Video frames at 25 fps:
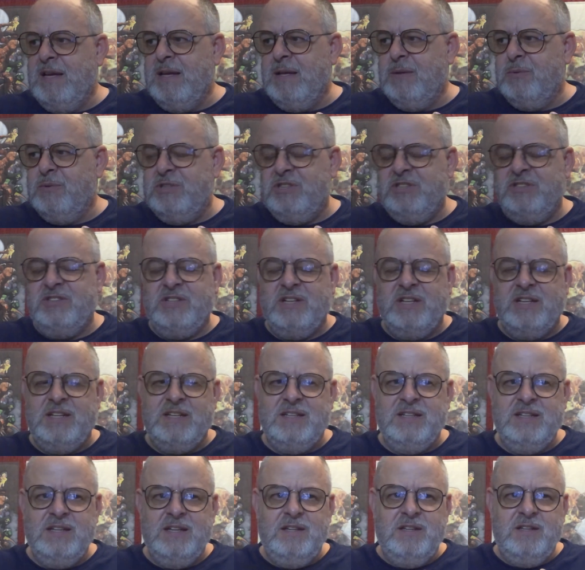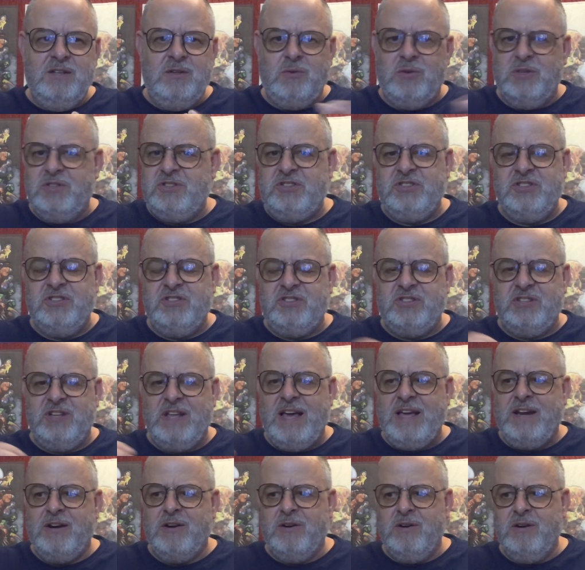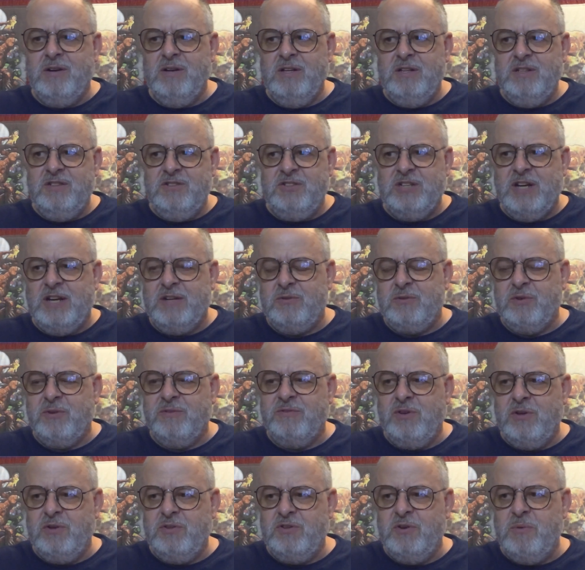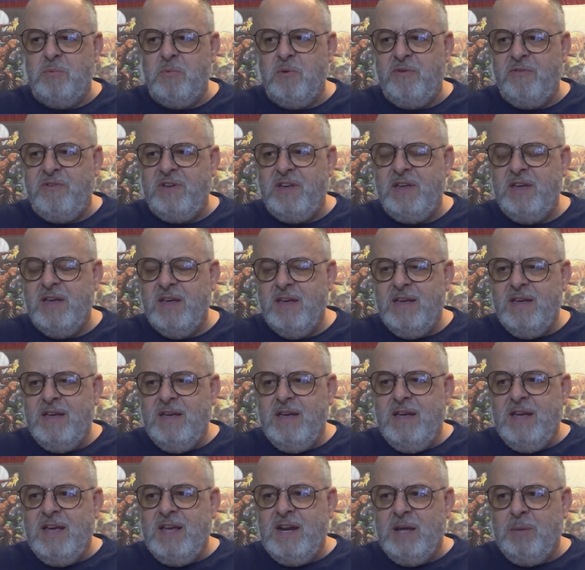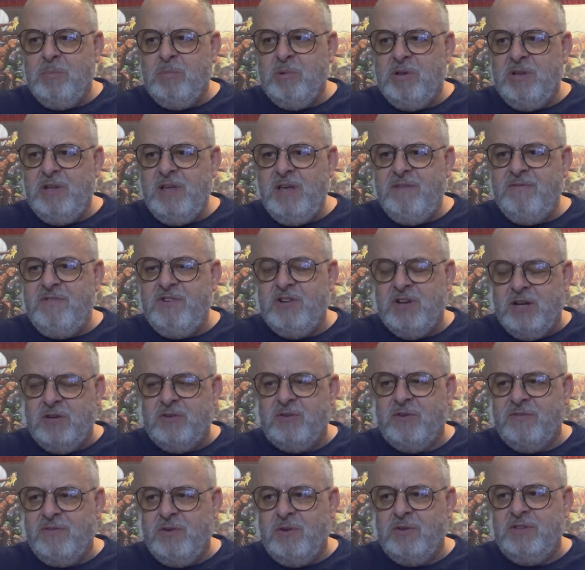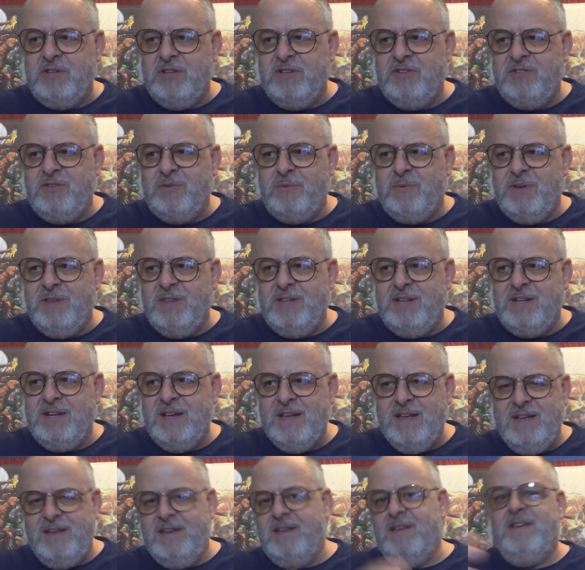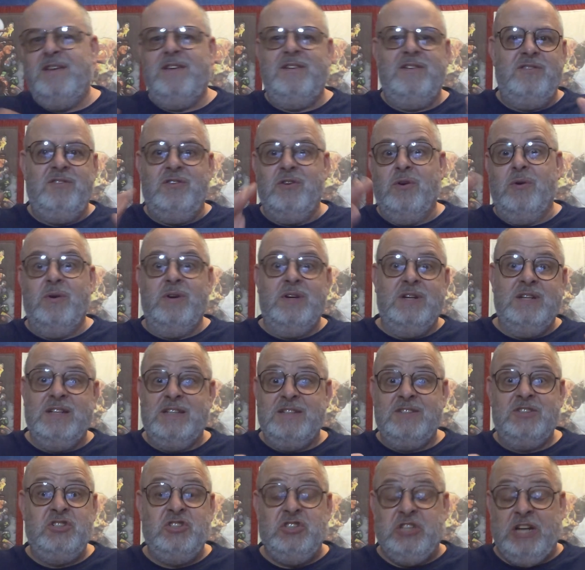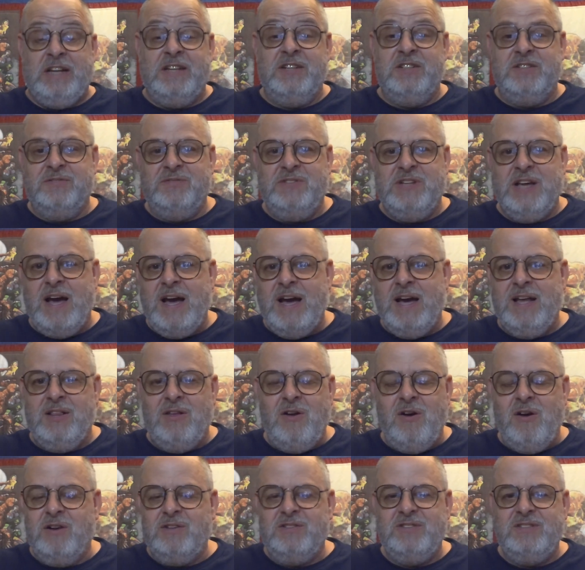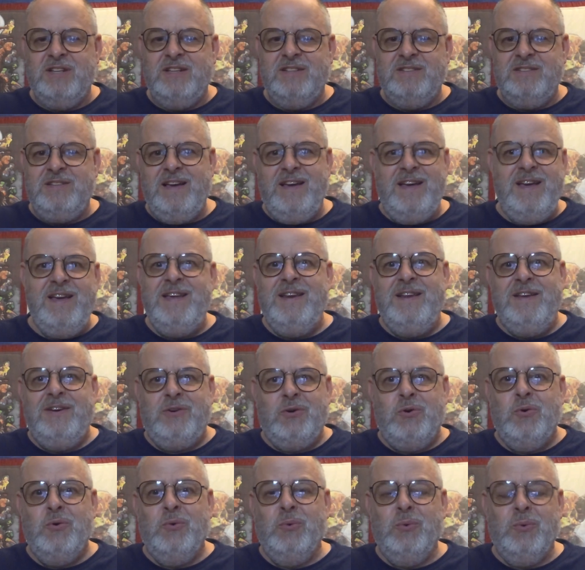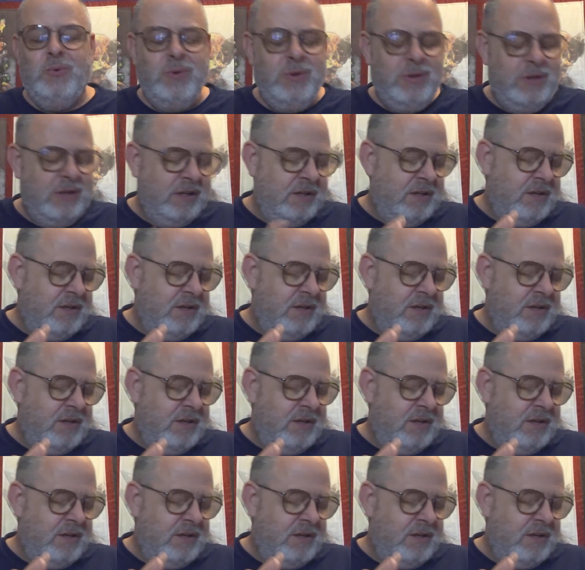which is a Christian Slater, John Travolta movie. And I believe John Travolta is the one that, during an exchange of dialogue, says, "Ain't it cool?"